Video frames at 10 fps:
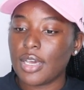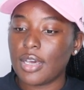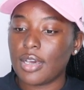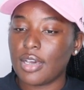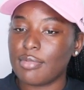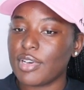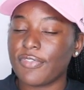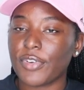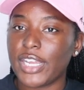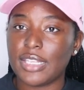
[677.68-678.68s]
um,
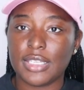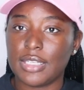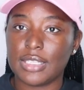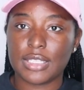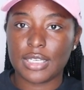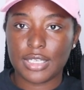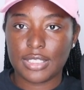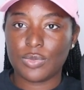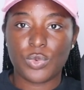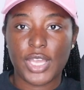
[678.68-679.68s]
afraid to
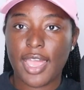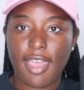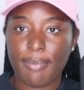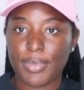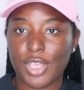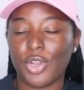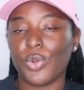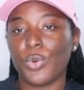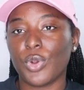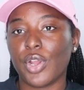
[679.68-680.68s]
discuss what happened
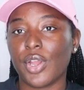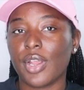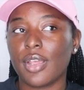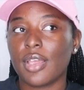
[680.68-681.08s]
or